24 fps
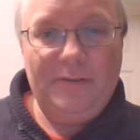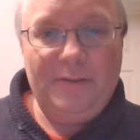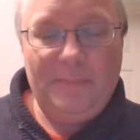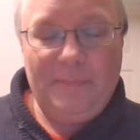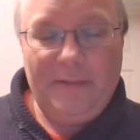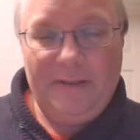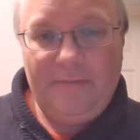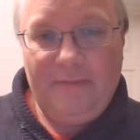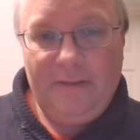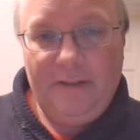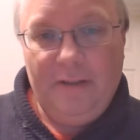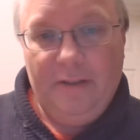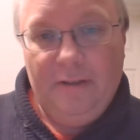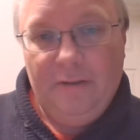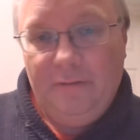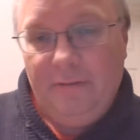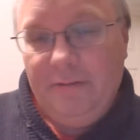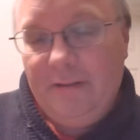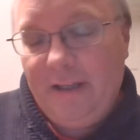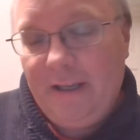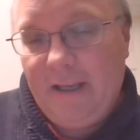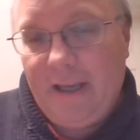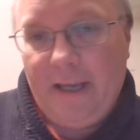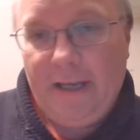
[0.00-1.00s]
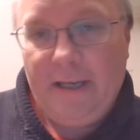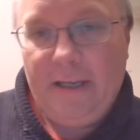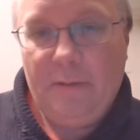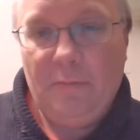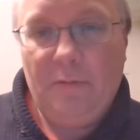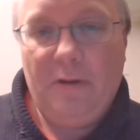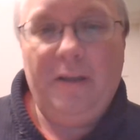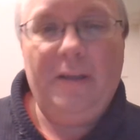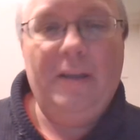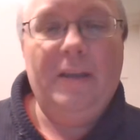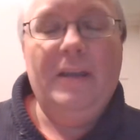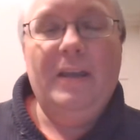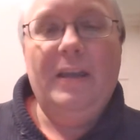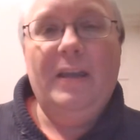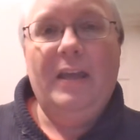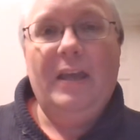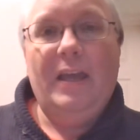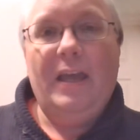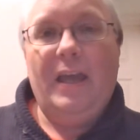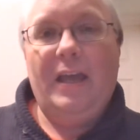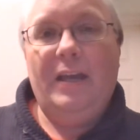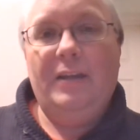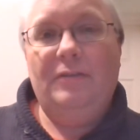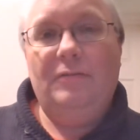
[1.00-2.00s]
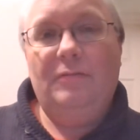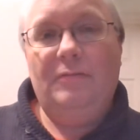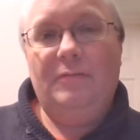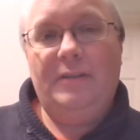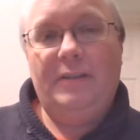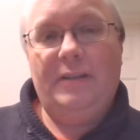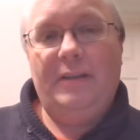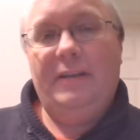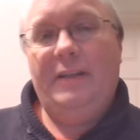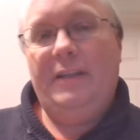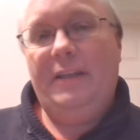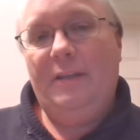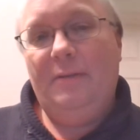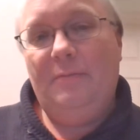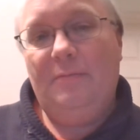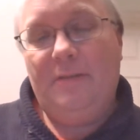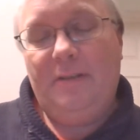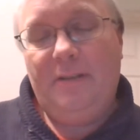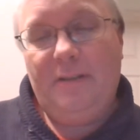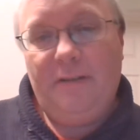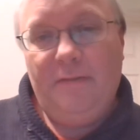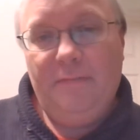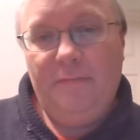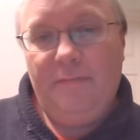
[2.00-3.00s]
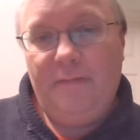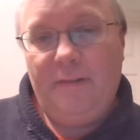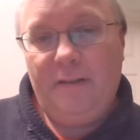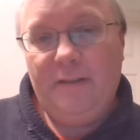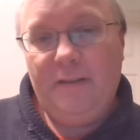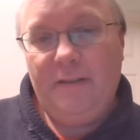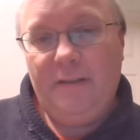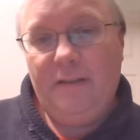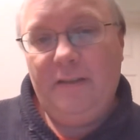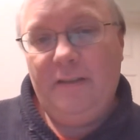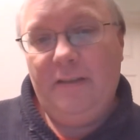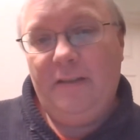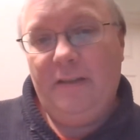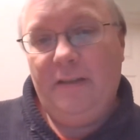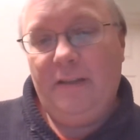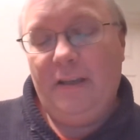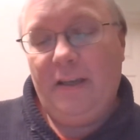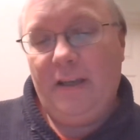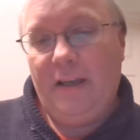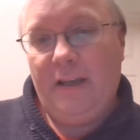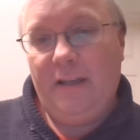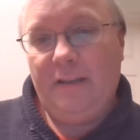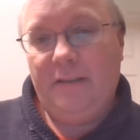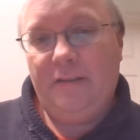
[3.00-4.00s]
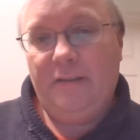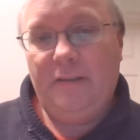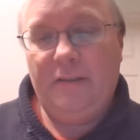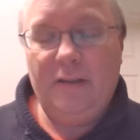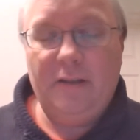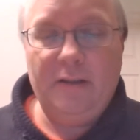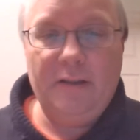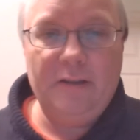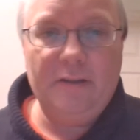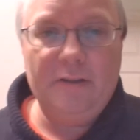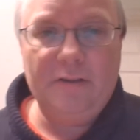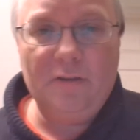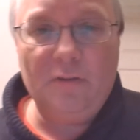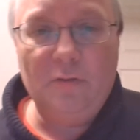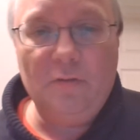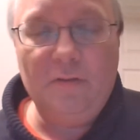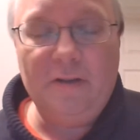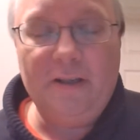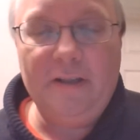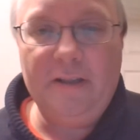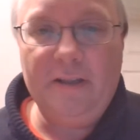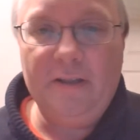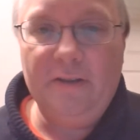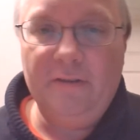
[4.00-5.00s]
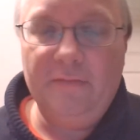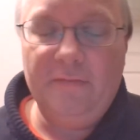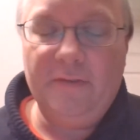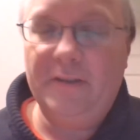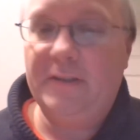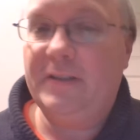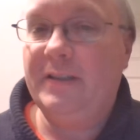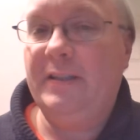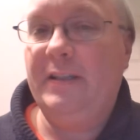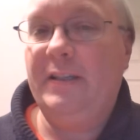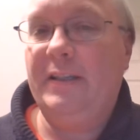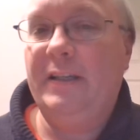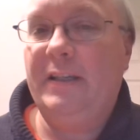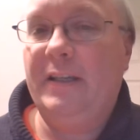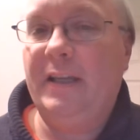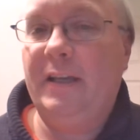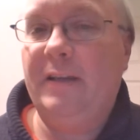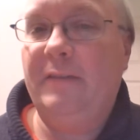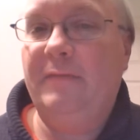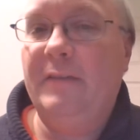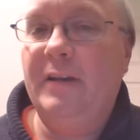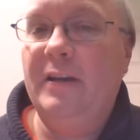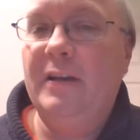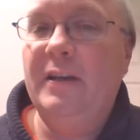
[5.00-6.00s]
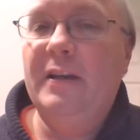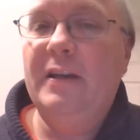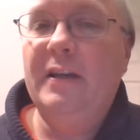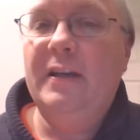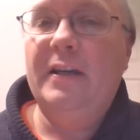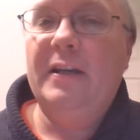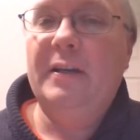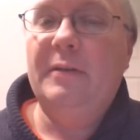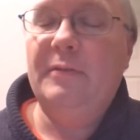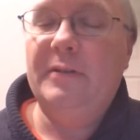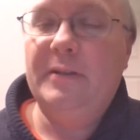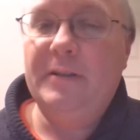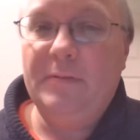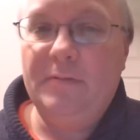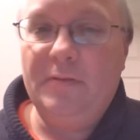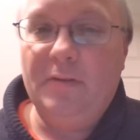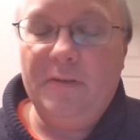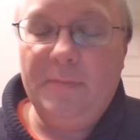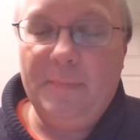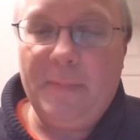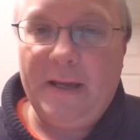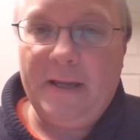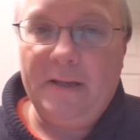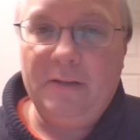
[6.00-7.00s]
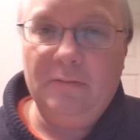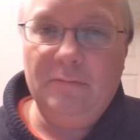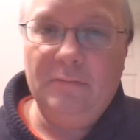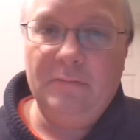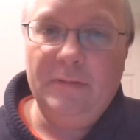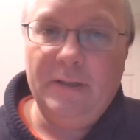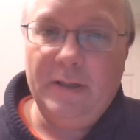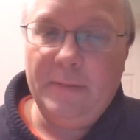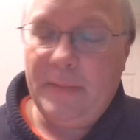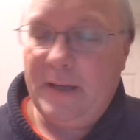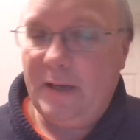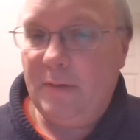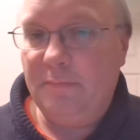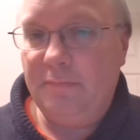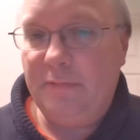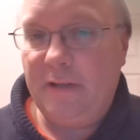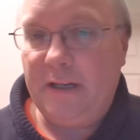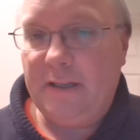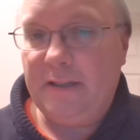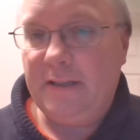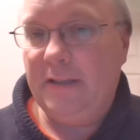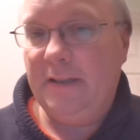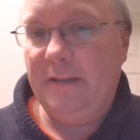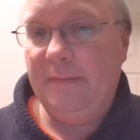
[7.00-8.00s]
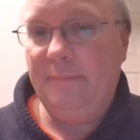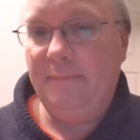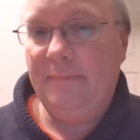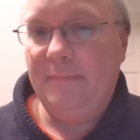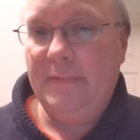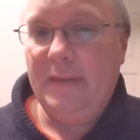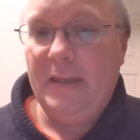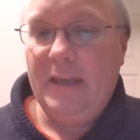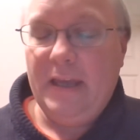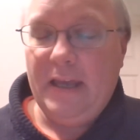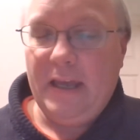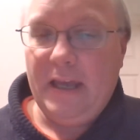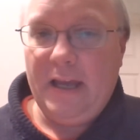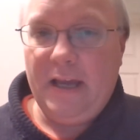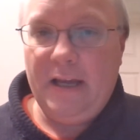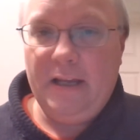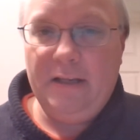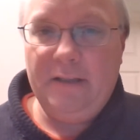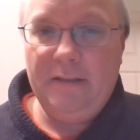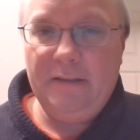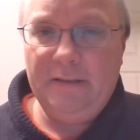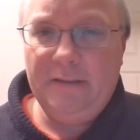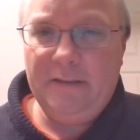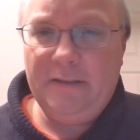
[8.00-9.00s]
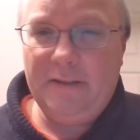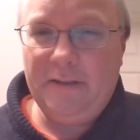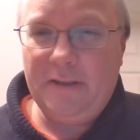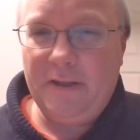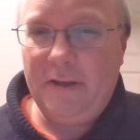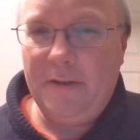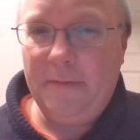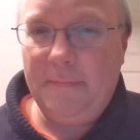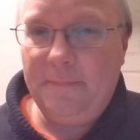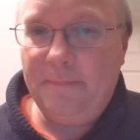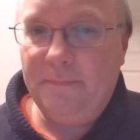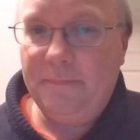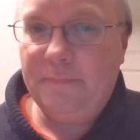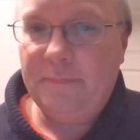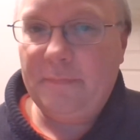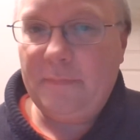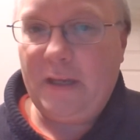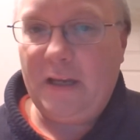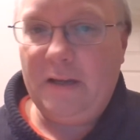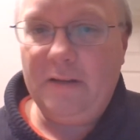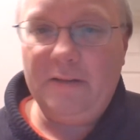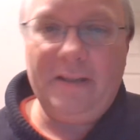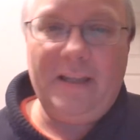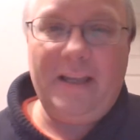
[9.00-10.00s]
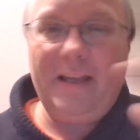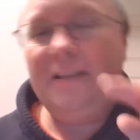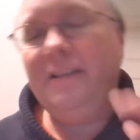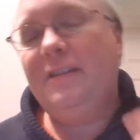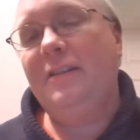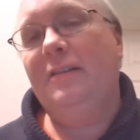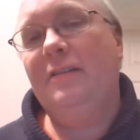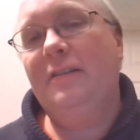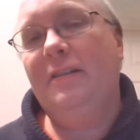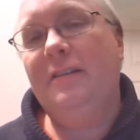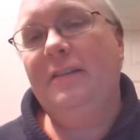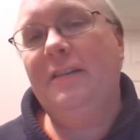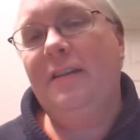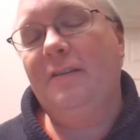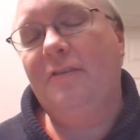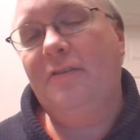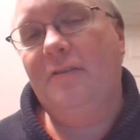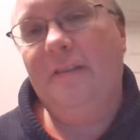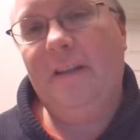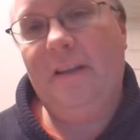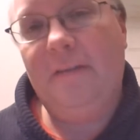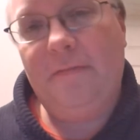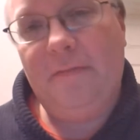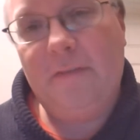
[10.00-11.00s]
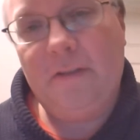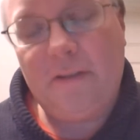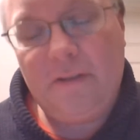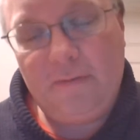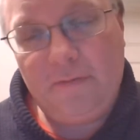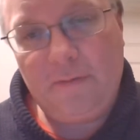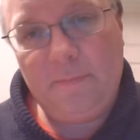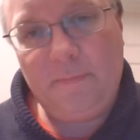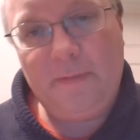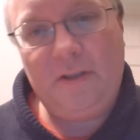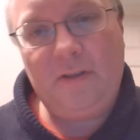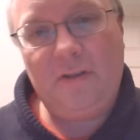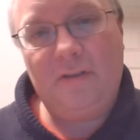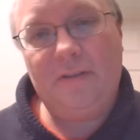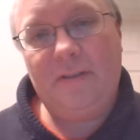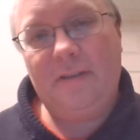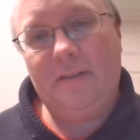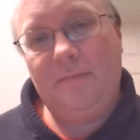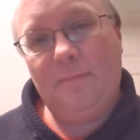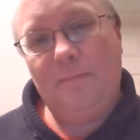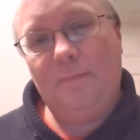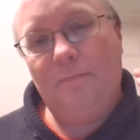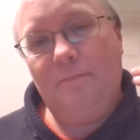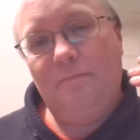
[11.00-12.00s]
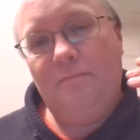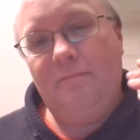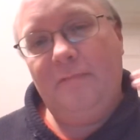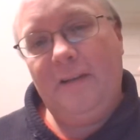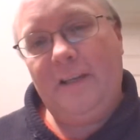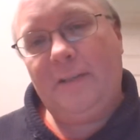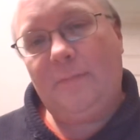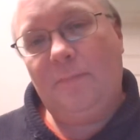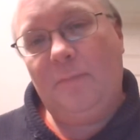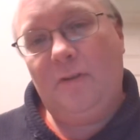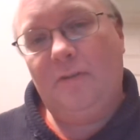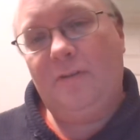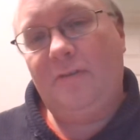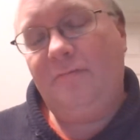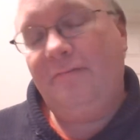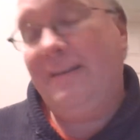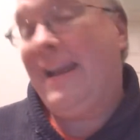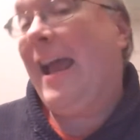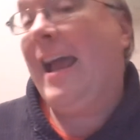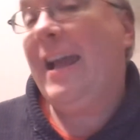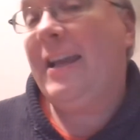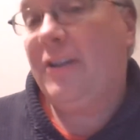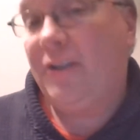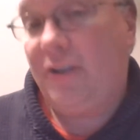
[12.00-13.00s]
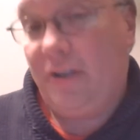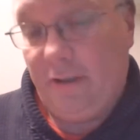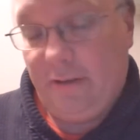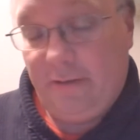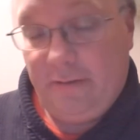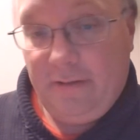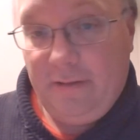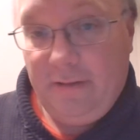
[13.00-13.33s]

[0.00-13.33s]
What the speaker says: a bit of a loon anyway. And also he was confronted at a talk at a university he gave, where he was on a panel about Brexit. And I'm going to touch on that first of all, because Rees Mogg's reaction